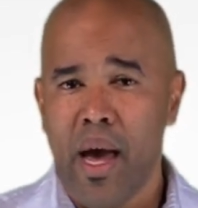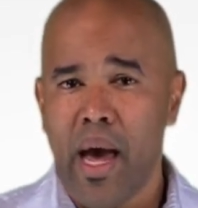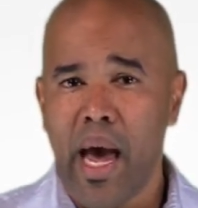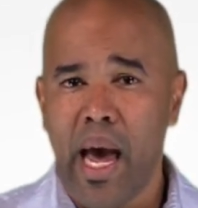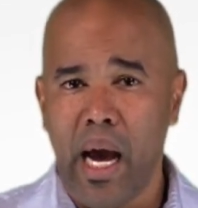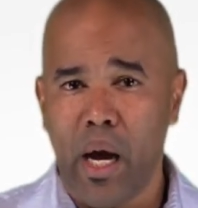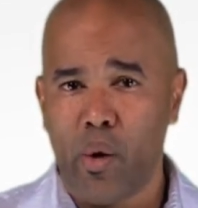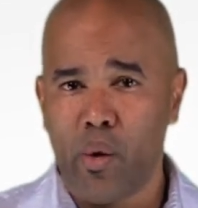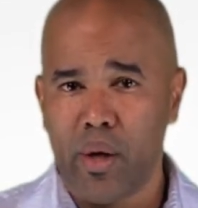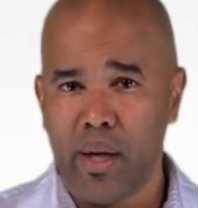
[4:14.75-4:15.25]

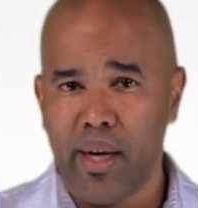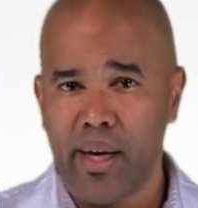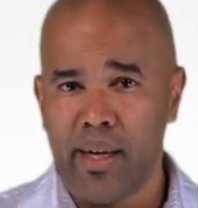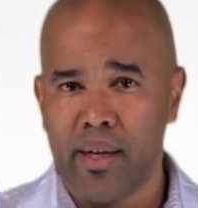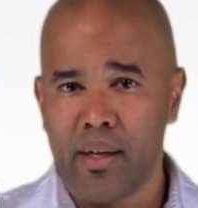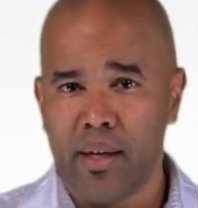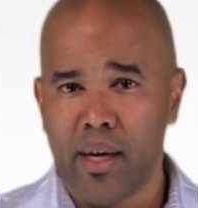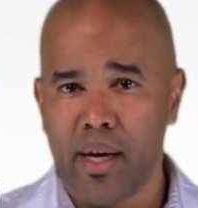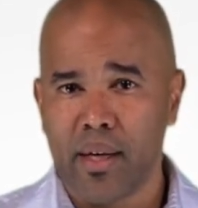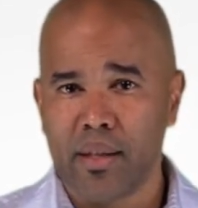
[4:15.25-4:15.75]
Equity
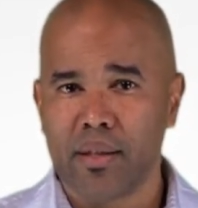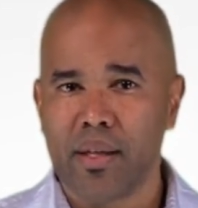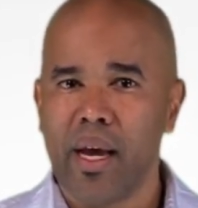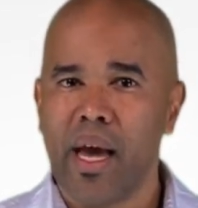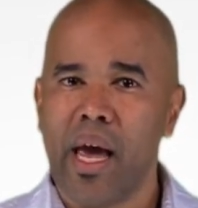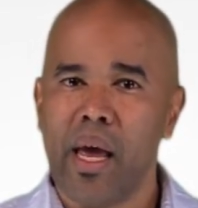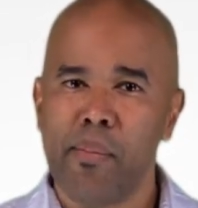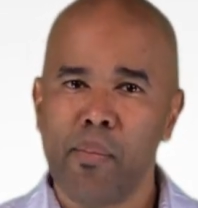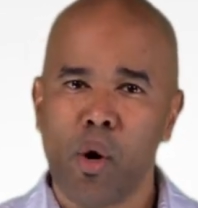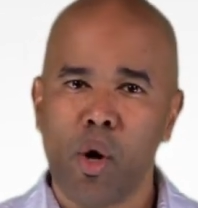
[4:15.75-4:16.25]
index
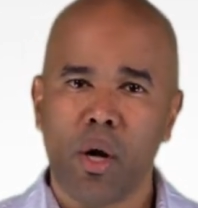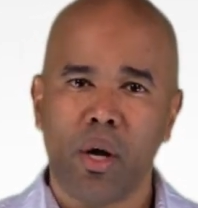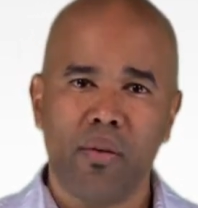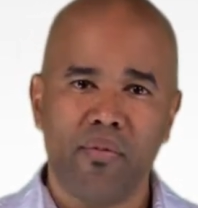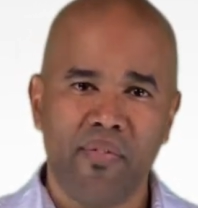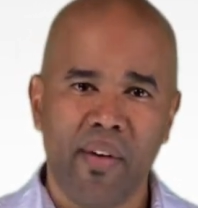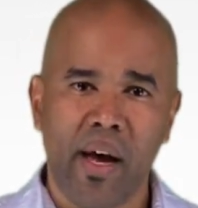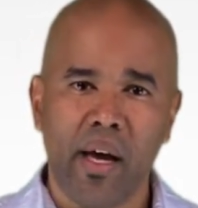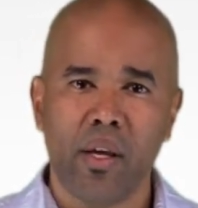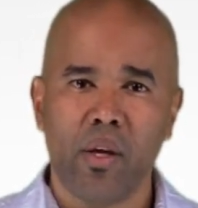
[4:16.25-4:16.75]
and market
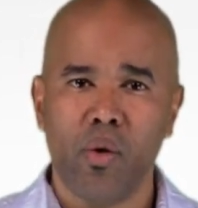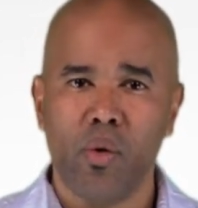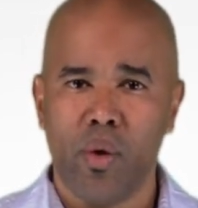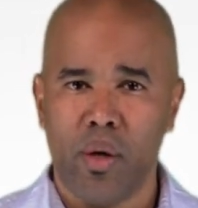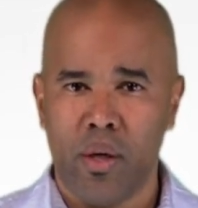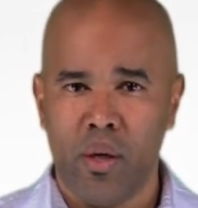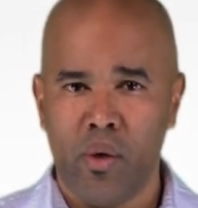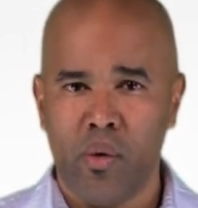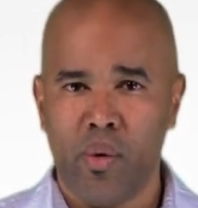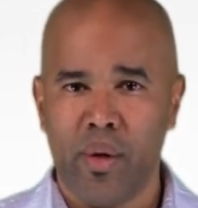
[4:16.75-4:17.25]
value
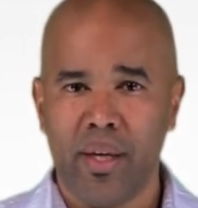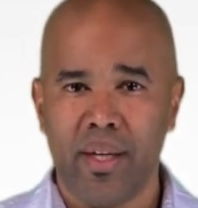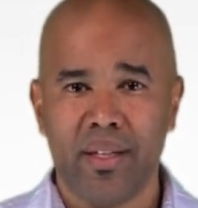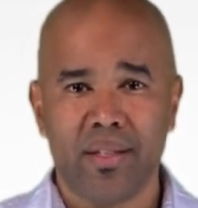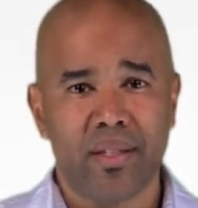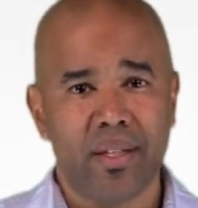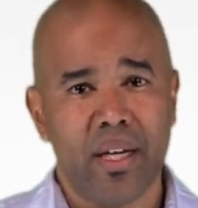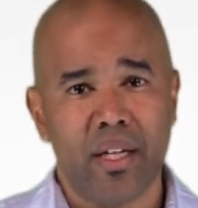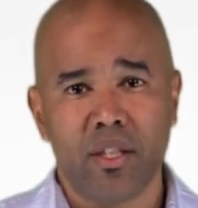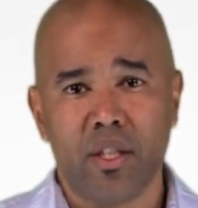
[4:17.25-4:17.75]
annuities
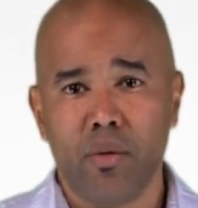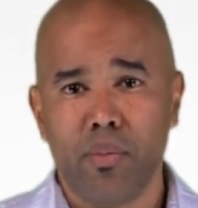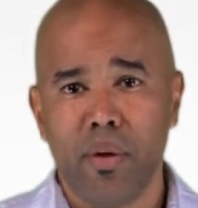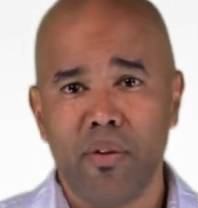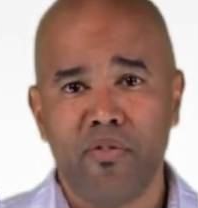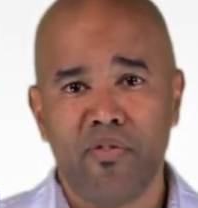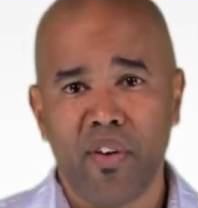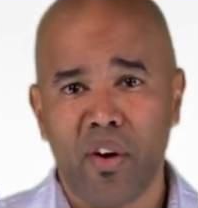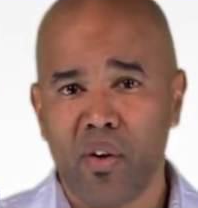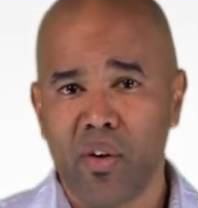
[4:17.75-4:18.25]
tend to be
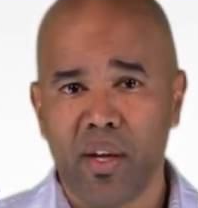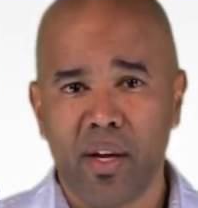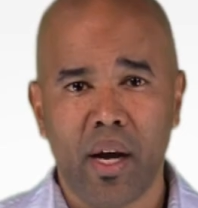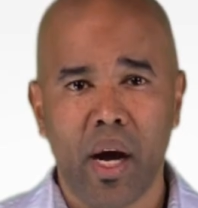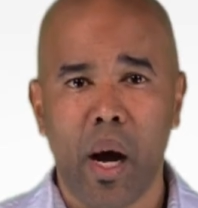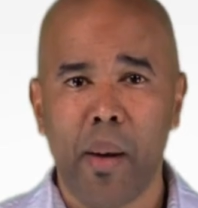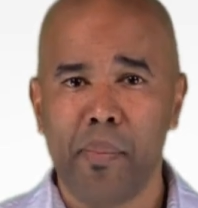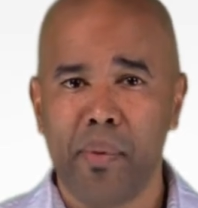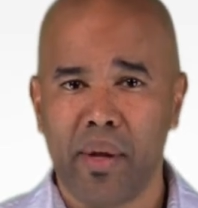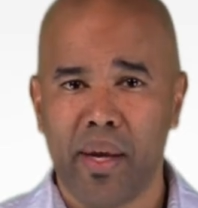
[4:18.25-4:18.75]
fairly
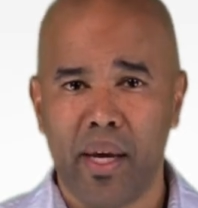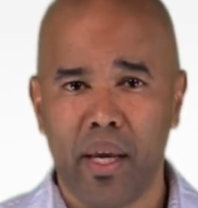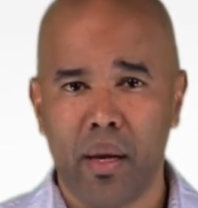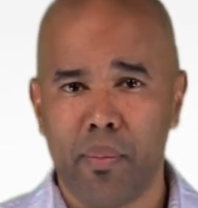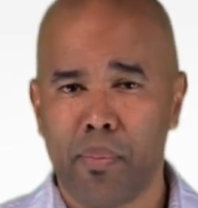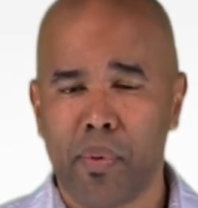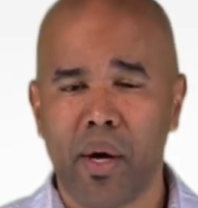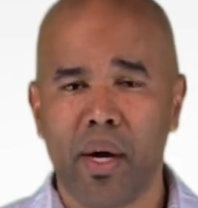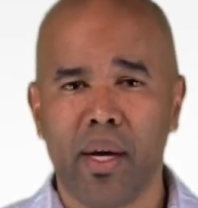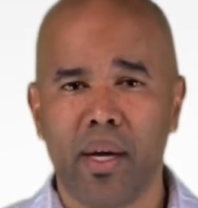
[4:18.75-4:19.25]
complicated
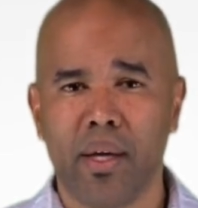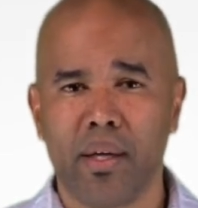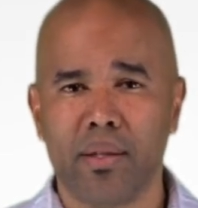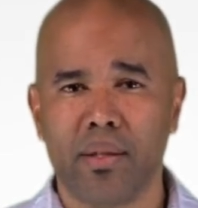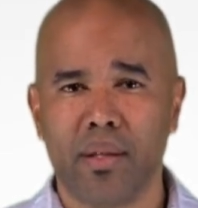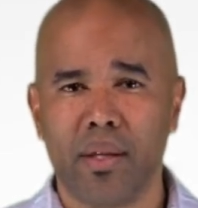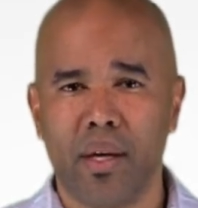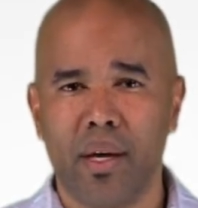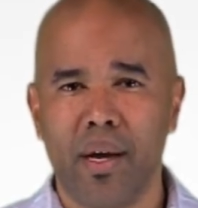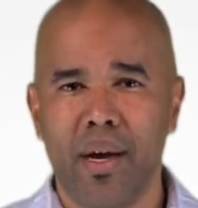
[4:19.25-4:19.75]
products